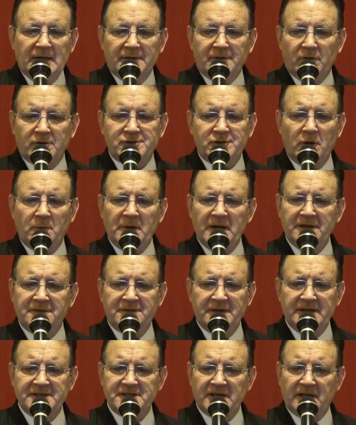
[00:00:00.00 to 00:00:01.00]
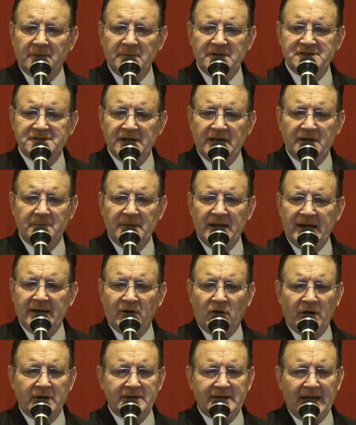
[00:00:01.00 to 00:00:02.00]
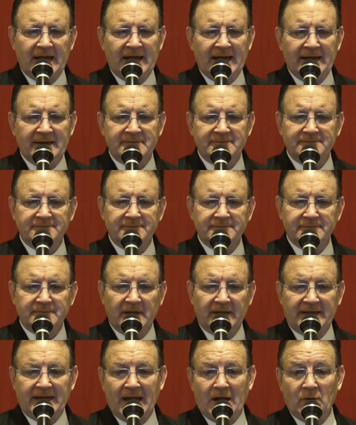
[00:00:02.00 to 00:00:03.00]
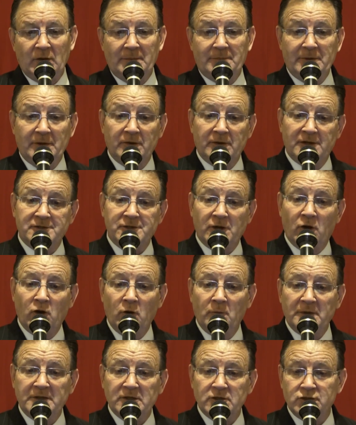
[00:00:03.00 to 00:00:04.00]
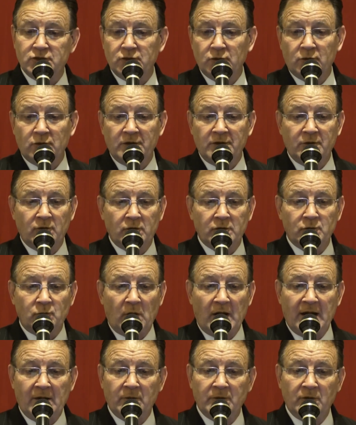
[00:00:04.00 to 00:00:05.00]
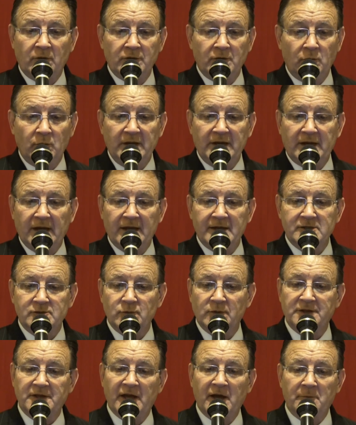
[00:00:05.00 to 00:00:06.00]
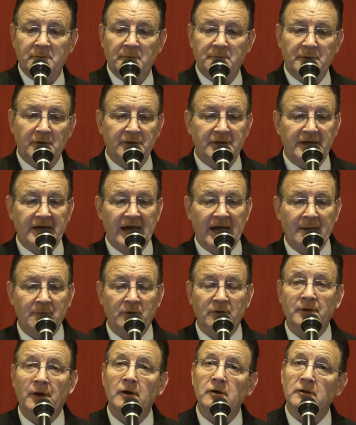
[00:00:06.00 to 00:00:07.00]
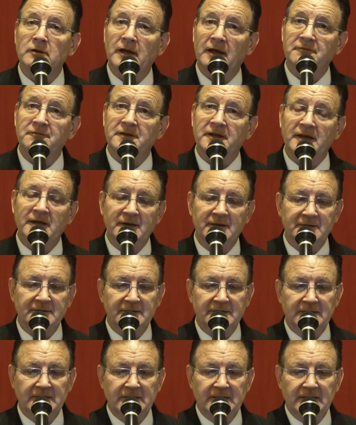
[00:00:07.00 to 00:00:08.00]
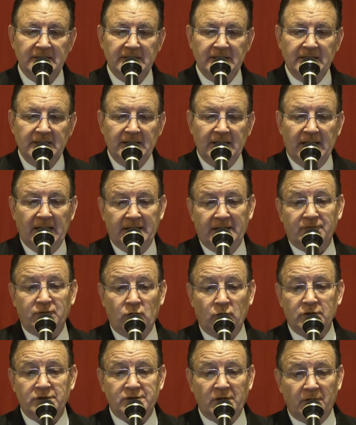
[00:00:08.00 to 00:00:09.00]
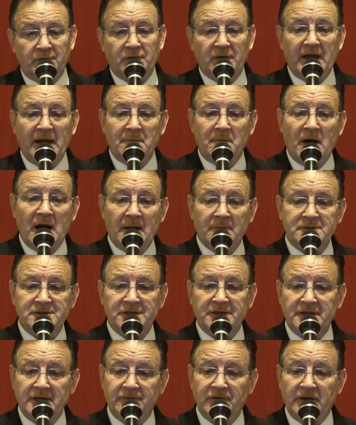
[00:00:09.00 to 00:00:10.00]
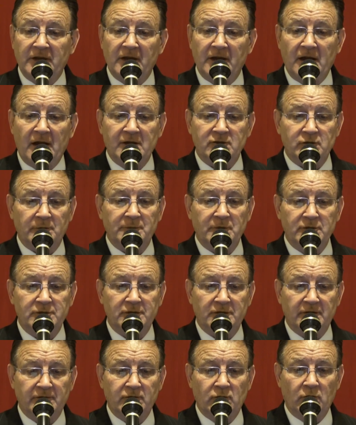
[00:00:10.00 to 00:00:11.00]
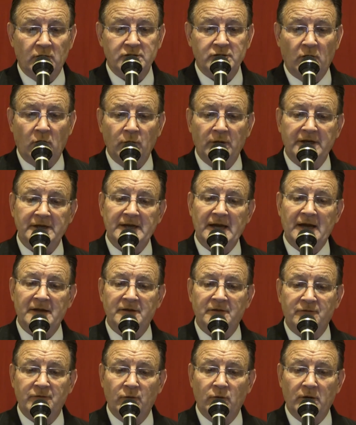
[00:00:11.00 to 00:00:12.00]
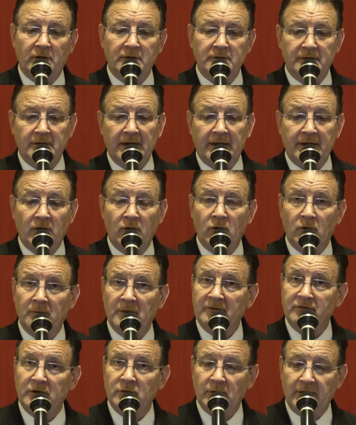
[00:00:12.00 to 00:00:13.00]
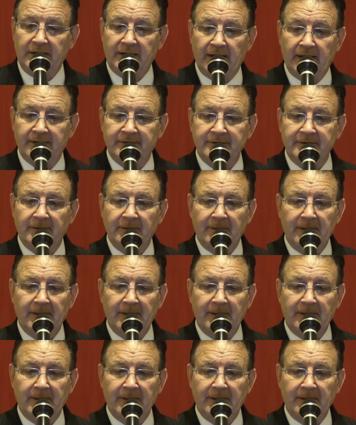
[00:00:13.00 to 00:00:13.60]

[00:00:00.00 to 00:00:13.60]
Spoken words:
There are so many things that can be said about our dad, like how he built us a home at the shore in North Wildwood on the weekends with the help of Billy Camel and Uncle Lefty. And of course, don't forget Mom's significant contribution, of course, holding down the fort at home every weekend,